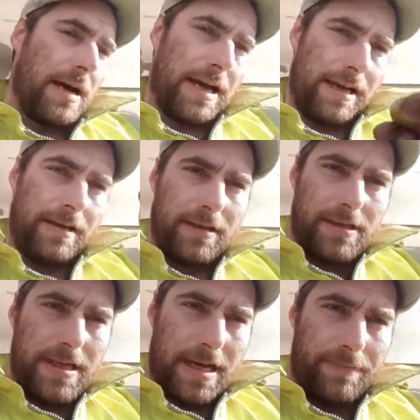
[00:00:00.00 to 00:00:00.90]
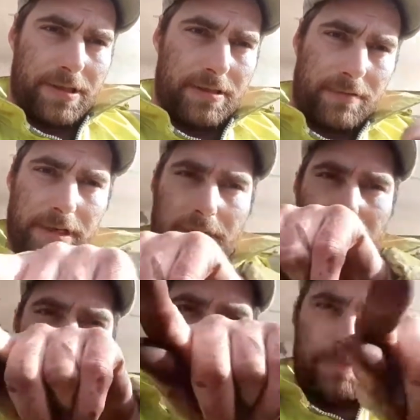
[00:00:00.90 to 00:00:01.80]
And then the steps, where it
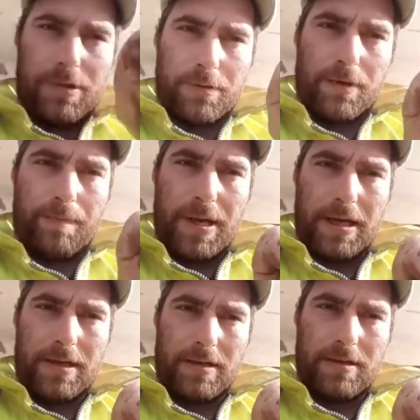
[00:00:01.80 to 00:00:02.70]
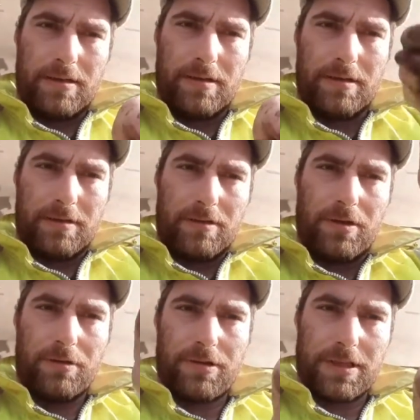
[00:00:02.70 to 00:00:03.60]
goes steps, you'll put a pin
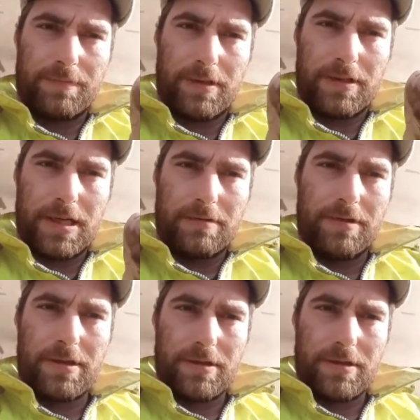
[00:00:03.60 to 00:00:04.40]
2 trench blocks down,